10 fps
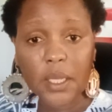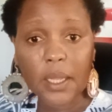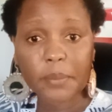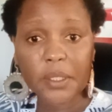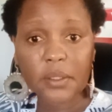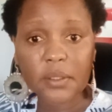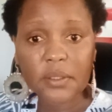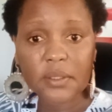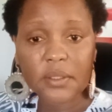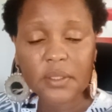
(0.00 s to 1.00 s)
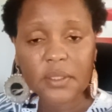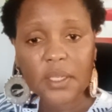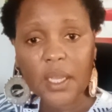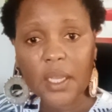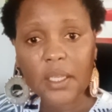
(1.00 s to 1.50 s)
I mean,
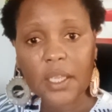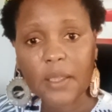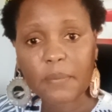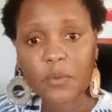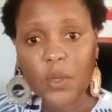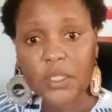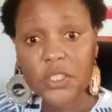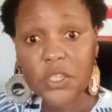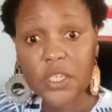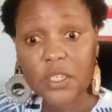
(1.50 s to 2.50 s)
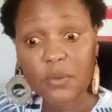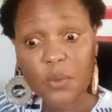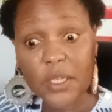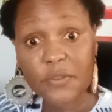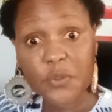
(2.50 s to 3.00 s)
I am what turning
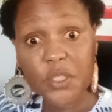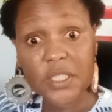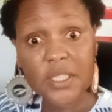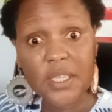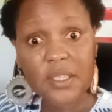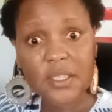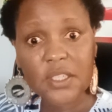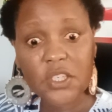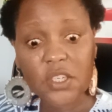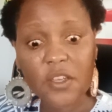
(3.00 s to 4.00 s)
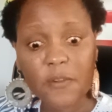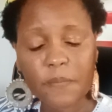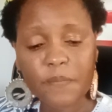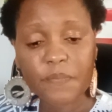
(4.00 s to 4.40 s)
what 46 this year.